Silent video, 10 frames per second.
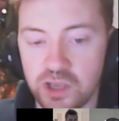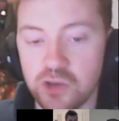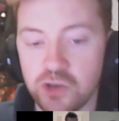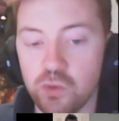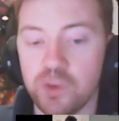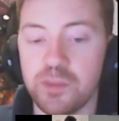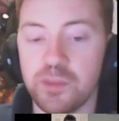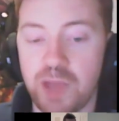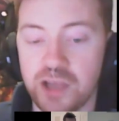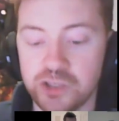and who won
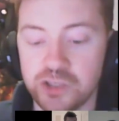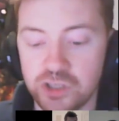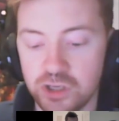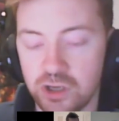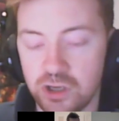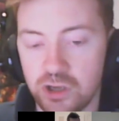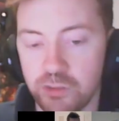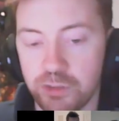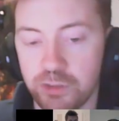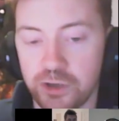the match
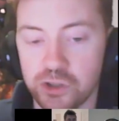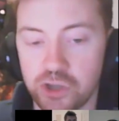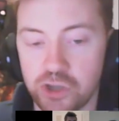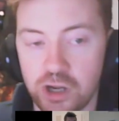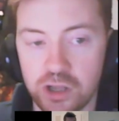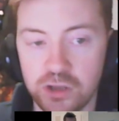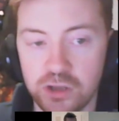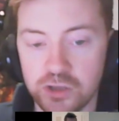on the player draw.